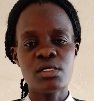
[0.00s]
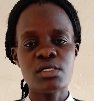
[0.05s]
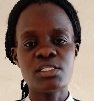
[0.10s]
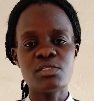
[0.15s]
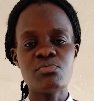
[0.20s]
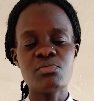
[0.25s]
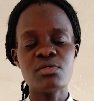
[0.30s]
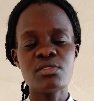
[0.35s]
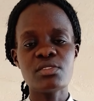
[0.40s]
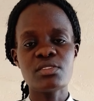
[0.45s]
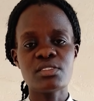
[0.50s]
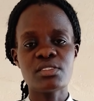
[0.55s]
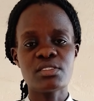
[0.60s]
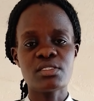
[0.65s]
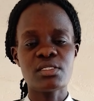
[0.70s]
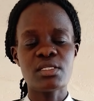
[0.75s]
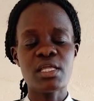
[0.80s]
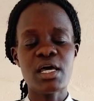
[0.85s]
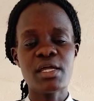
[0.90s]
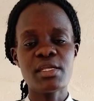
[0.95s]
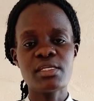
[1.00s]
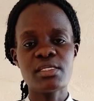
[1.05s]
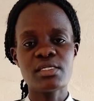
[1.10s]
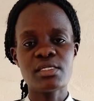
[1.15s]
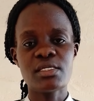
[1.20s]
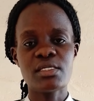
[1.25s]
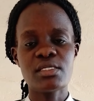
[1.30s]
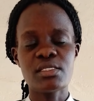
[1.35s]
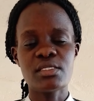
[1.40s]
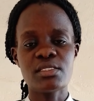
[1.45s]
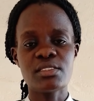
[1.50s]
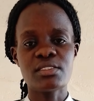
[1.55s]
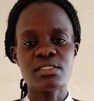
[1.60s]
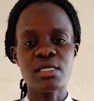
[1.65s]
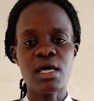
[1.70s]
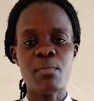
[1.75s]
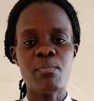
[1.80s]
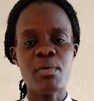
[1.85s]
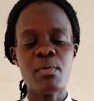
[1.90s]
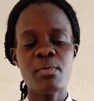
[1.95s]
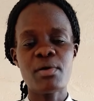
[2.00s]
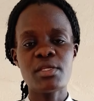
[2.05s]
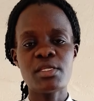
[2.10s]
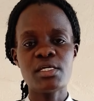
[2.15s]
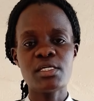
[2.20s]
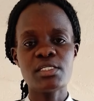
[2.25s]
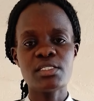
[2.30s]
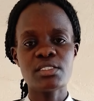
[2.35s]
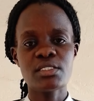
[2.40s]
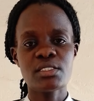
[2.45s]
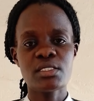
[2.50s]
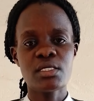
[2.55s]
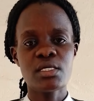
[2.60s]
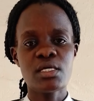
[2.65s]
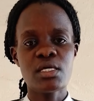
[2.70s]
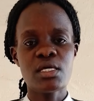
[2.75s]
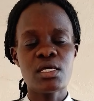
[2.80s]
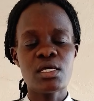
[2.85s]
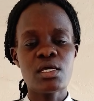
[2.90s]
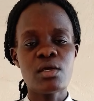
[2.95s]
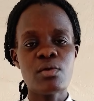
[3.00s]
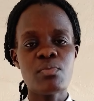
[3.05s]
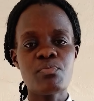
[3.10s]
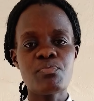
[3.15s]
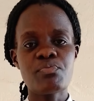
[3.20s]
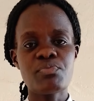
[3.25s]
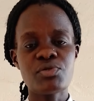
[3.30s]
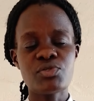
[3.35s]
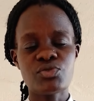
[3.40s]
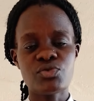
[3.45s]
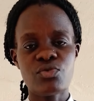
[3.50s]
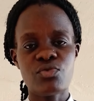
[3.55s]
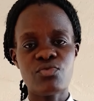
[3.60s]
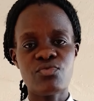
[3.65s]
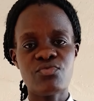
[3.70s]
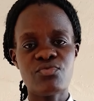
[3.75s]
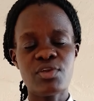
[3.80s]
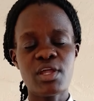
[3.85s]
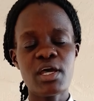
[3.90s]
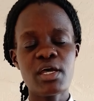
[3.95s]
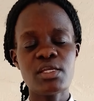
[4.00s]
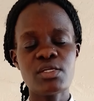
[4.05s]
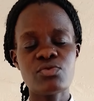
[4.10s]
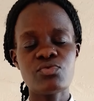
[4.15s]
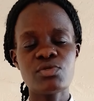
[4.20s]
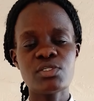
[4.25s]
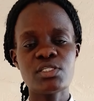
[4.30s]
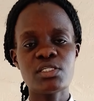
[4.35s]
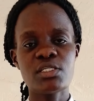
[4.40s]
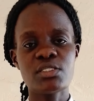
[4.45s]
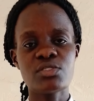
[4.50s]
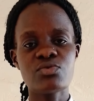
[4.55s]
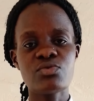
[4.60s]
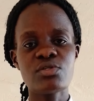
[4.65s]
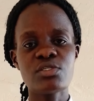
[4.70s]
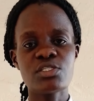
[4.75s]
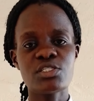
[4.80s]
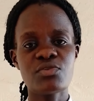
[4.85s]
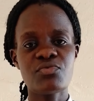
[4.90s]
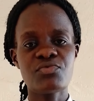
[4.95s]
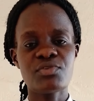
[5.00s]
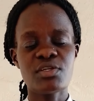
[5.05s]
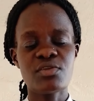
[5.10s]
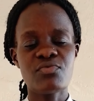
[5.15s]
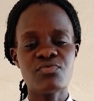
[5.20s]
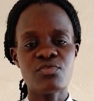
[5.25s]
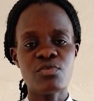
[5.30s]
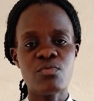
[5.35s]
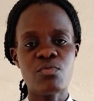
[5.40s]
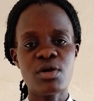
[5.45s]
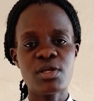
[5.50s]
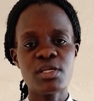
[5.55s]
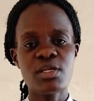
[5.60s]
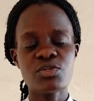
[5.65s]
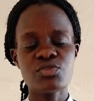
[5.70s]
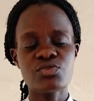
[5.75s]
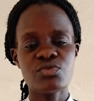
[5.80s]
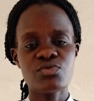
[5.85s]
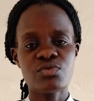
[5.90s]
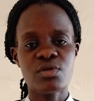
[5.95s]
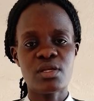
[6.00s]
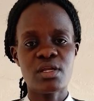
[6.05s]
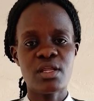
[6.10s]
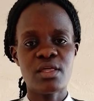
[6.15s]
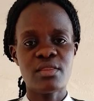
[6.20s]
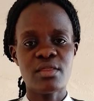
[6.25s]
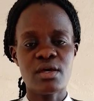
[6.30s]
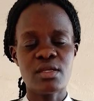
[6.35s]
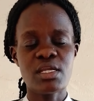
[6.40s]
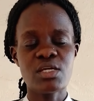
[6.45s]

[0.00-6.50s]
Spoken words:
It means land, it is a permanent piece of land which is not shifted from one direction to another.